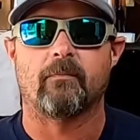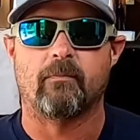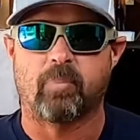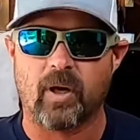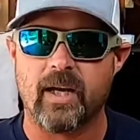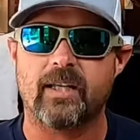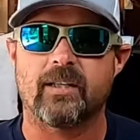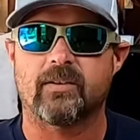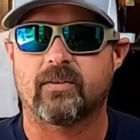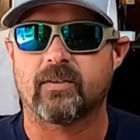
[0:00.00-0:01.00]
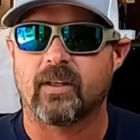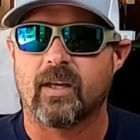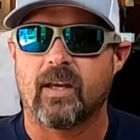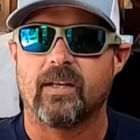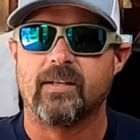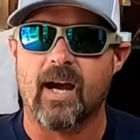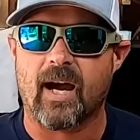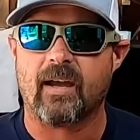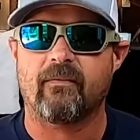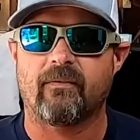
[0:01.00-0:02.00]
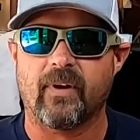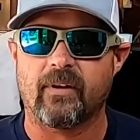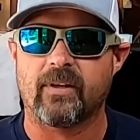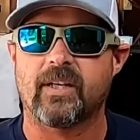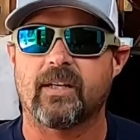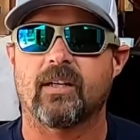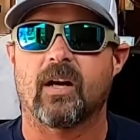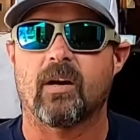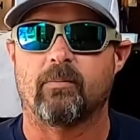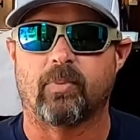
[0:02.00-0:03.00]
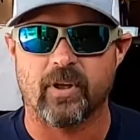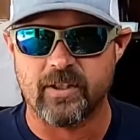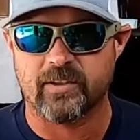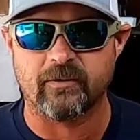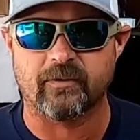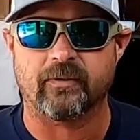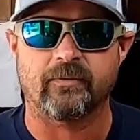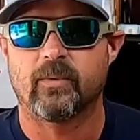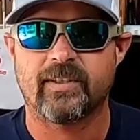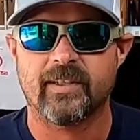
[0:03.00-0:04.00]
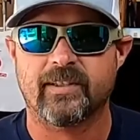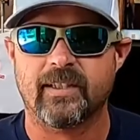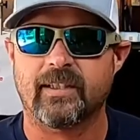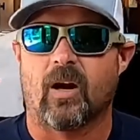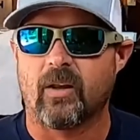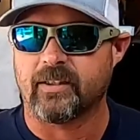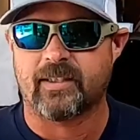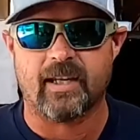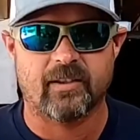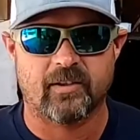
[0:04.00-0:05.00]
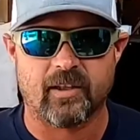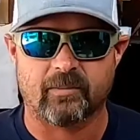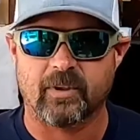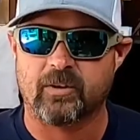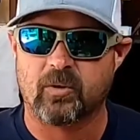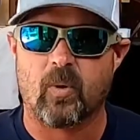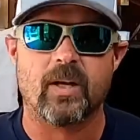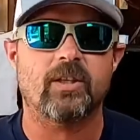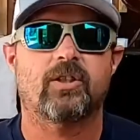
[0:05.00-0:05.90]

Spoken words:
Braid is not very abrasive resistant. All it takes is something quite